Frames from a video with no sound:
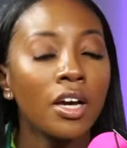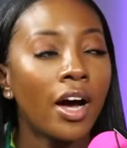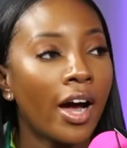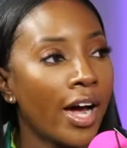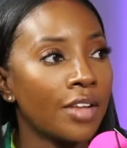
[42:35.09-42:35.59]

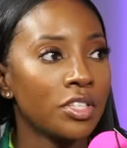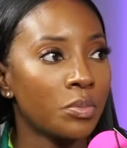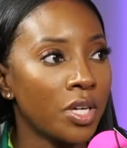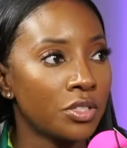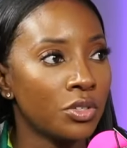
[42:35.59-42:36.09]
I had the
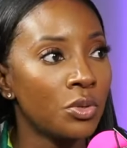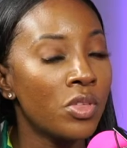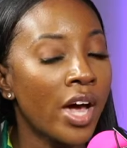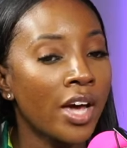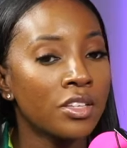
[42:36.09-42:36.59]
space to do
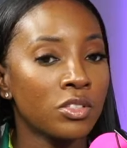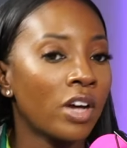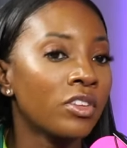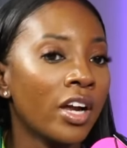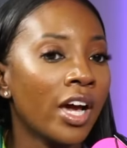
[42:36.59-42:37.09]
that. And so I
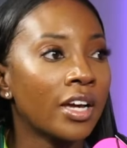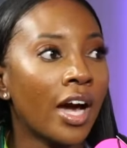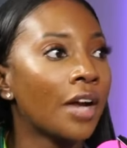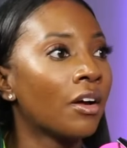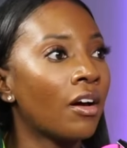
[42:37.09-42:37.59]
thought I
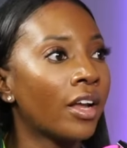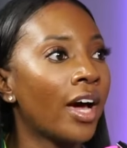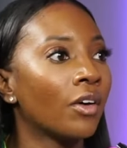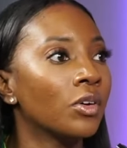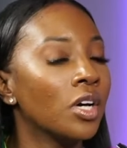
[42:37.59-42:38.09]
got it all
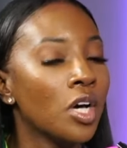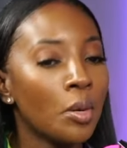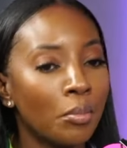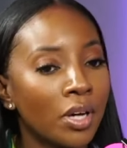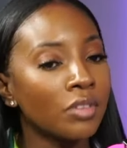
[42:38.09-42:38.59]
out
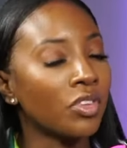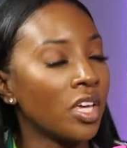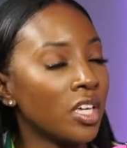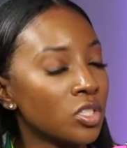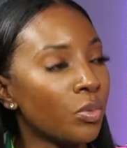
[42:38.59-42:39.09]
but
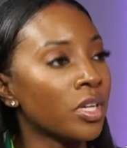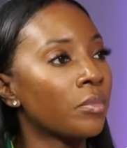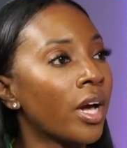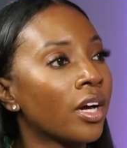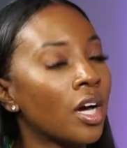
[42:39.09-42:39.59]
things bring it
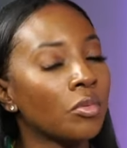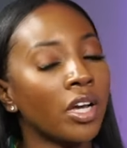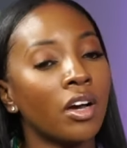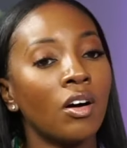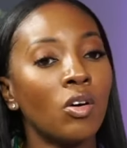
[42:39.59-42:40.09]
back up
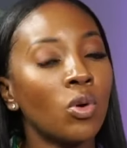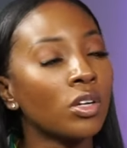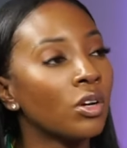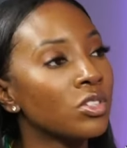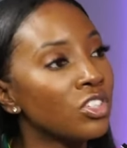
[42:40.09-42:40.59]
like oh we're
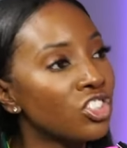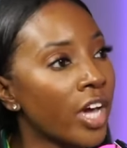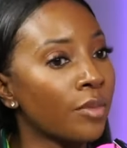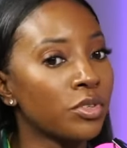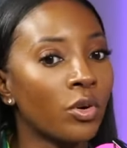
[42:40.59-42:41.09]
closing this
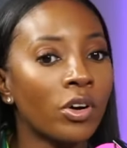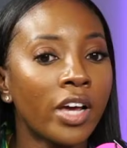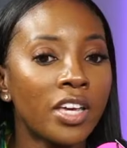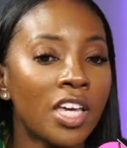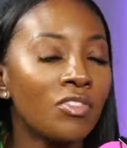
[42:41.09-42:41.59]
chapter mm-hmm. or
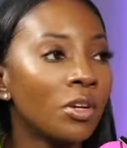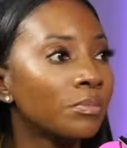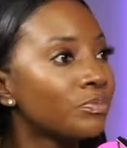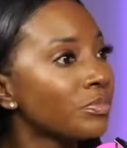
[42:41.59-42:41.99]
like, like it even, really